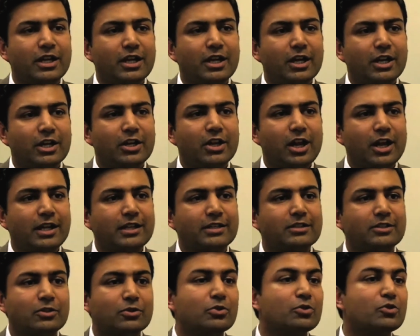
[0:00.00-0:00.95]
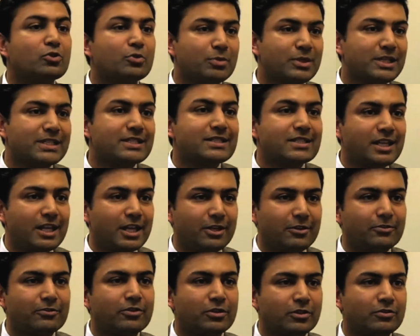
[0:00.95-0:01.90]
are not known to be
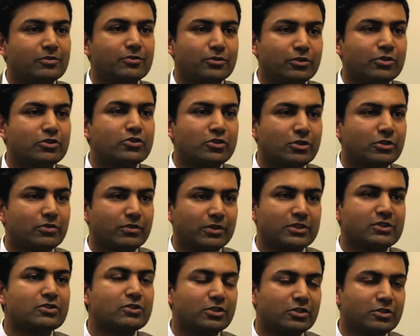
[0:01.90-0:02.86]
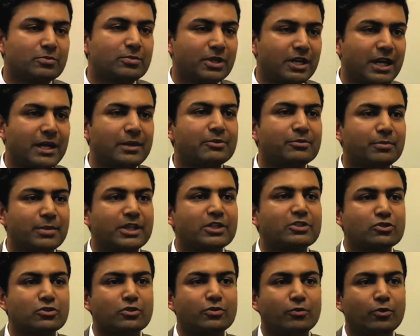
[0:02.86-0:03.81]
safe for children, so it's perhaps
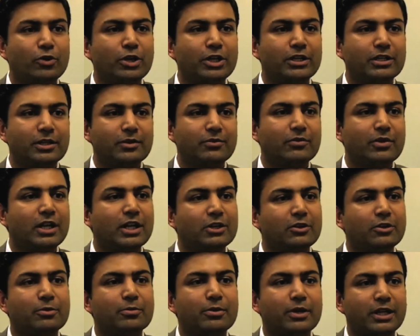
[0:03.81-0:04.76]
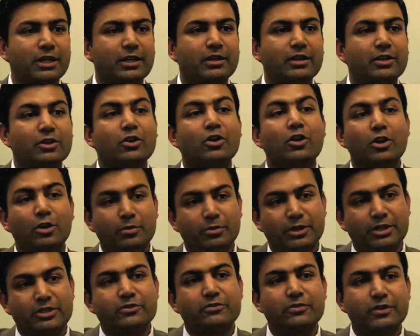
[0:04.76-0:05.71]
best to avoid them while you're pregnant or
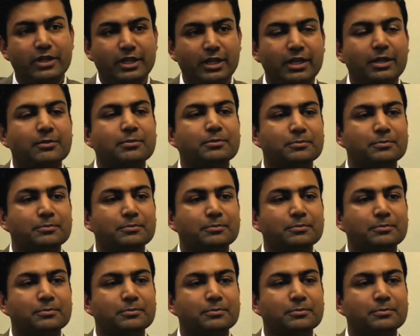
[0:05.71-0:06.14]
breastfeeding.